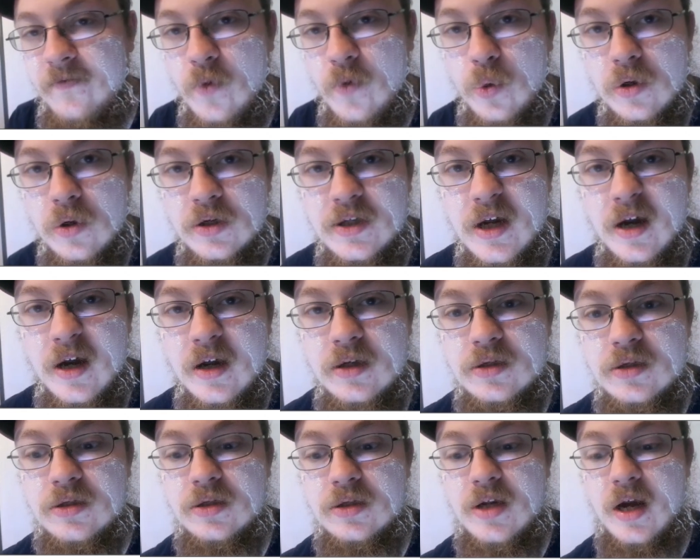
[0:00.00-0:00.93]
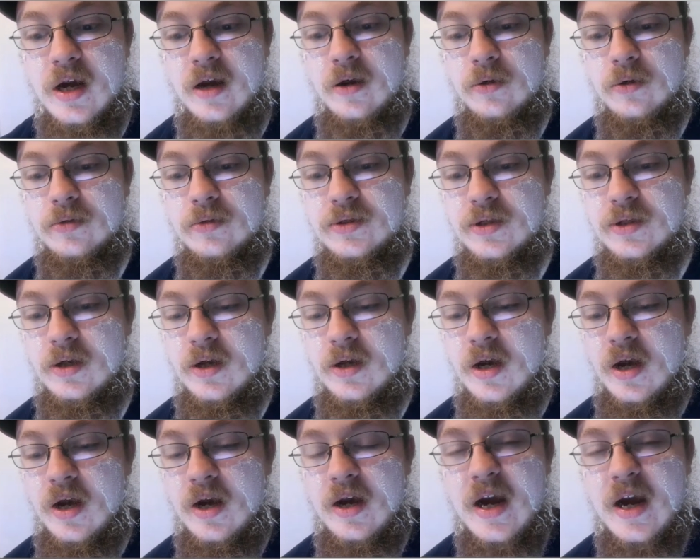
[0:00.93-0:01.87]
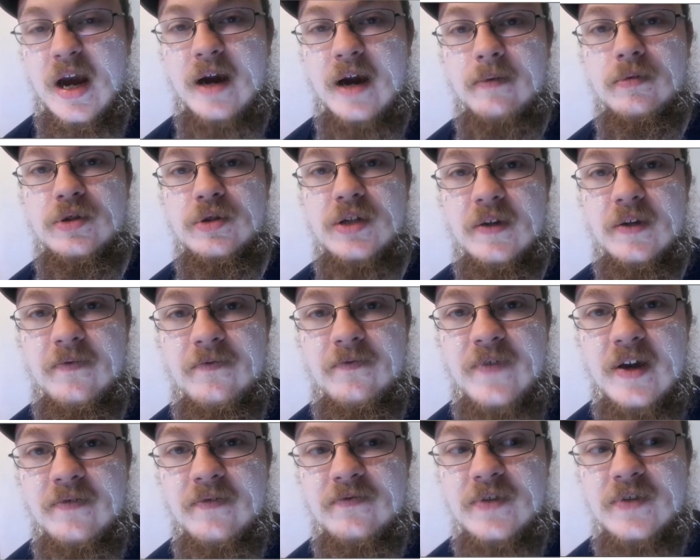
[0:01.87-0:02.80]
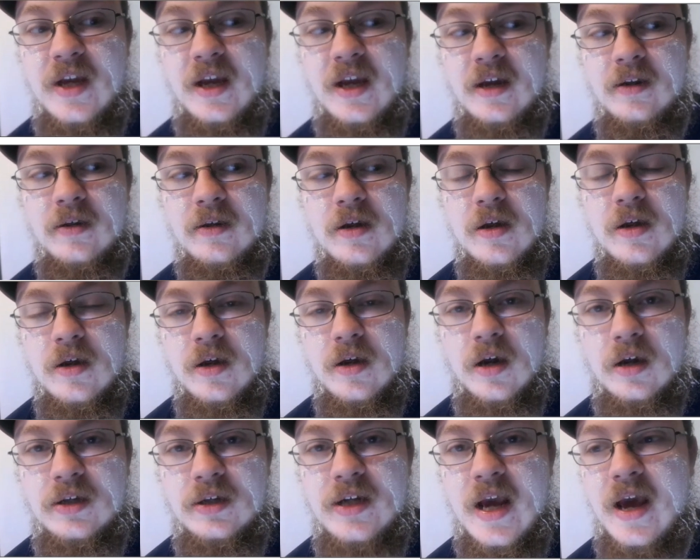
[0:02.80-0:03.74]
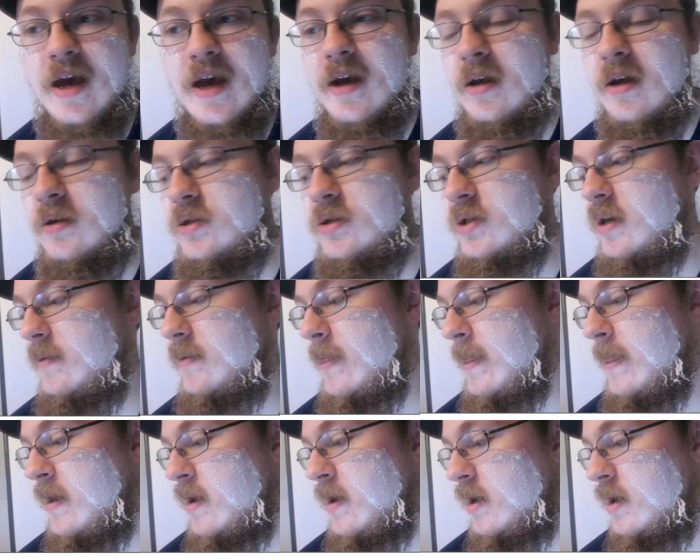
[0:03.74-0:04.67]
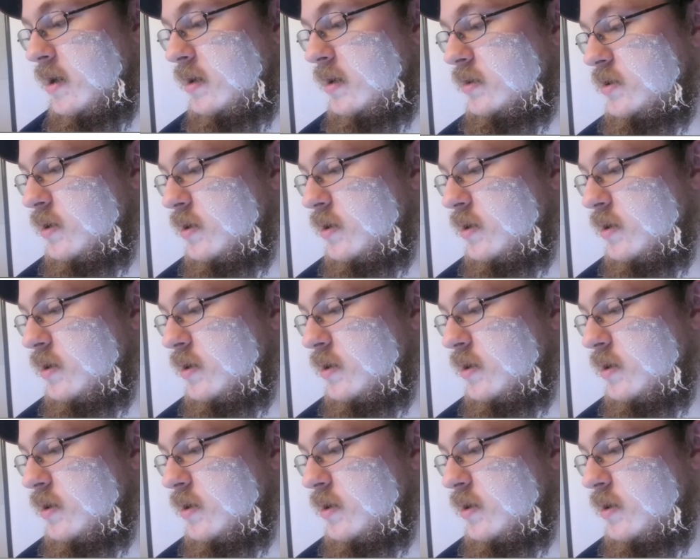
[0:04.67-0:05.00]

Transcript: 4 touchdowns, averaging 15 a catch. And in